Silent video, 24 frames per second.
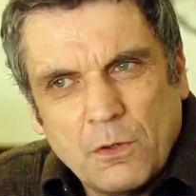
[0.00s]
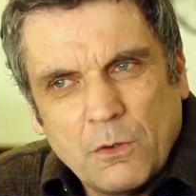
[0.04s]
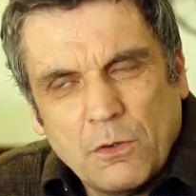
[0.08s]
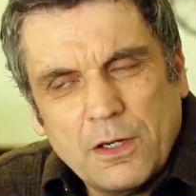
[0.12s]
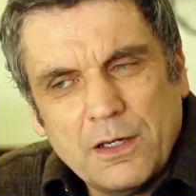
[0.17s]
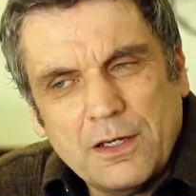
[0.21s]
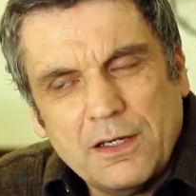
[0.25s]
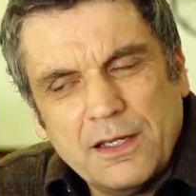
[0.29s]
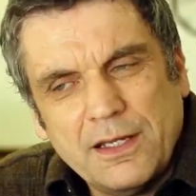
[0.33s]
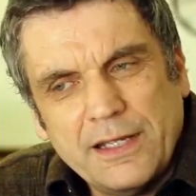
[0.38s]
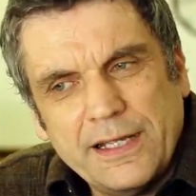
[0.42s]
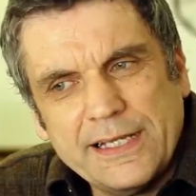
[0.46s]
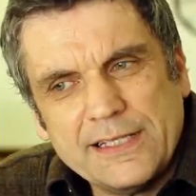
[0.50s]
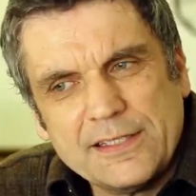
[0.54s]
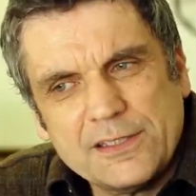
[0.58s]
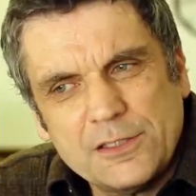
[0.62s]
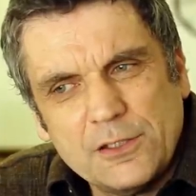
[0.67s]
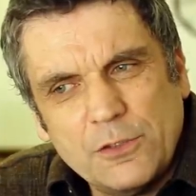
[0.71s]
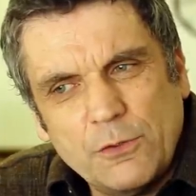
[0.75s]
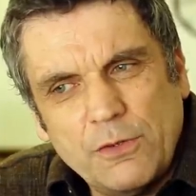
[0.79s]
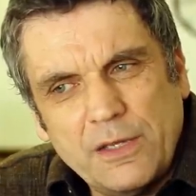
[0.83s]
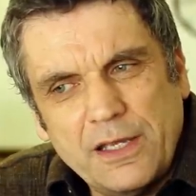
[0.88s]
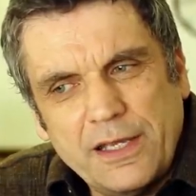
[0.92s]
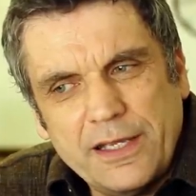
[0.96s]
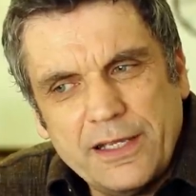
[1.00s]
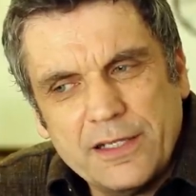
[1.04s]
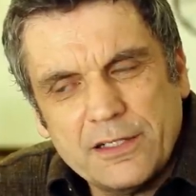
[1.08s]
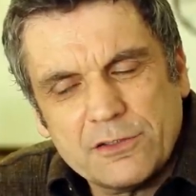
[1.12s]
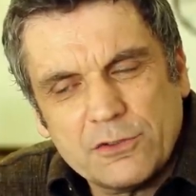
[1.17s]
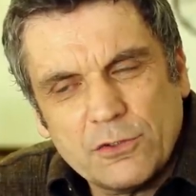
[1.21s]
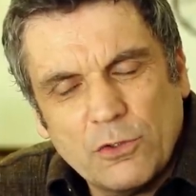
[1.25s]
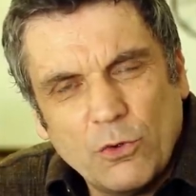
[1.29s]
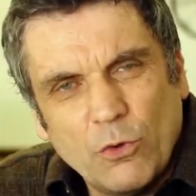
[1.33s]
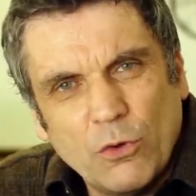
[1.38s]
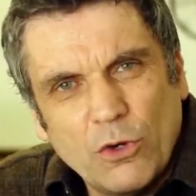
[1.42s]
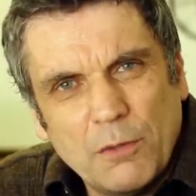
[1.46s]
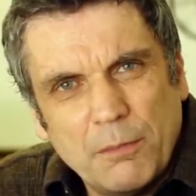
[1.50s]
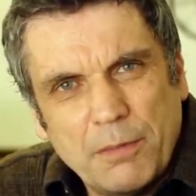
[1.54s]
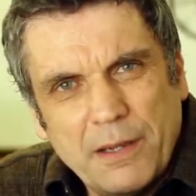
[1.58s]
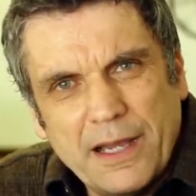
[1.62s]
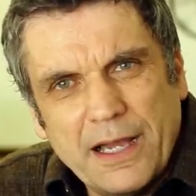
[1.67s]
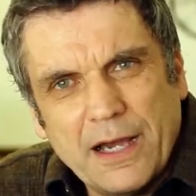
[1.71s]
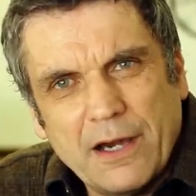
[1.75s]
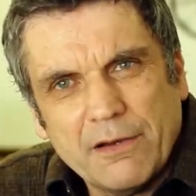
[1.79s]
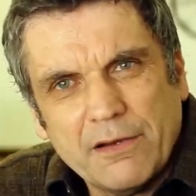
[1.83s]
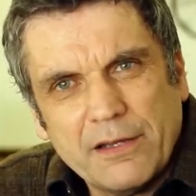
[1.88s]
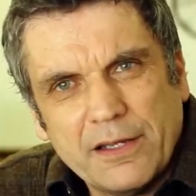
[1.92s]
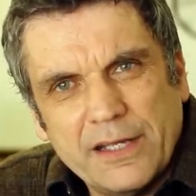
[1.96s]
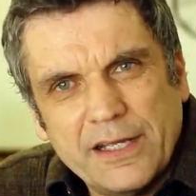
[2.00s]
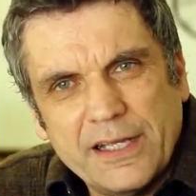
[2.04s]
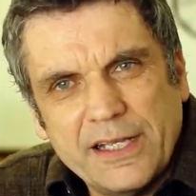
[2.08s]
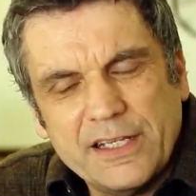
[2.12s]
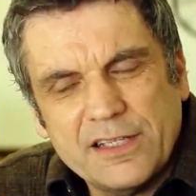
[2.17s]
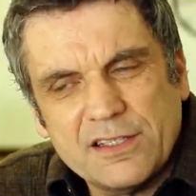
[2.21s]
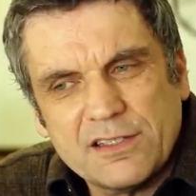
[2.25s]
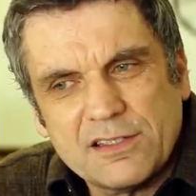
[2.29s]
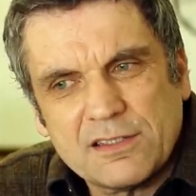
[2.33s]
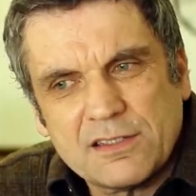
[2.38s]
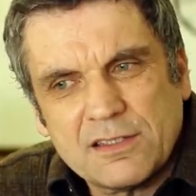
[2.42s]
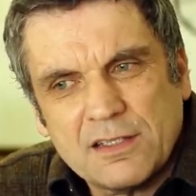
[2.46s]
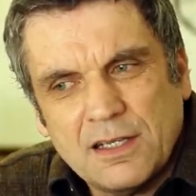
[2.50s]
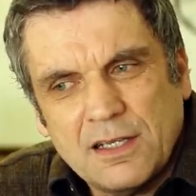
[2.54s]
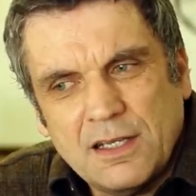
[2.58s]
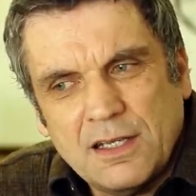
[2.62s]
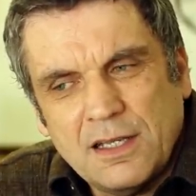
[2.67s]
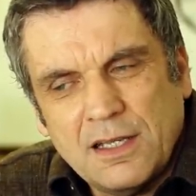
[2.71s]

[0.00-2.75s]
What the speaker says: What SOE is all about is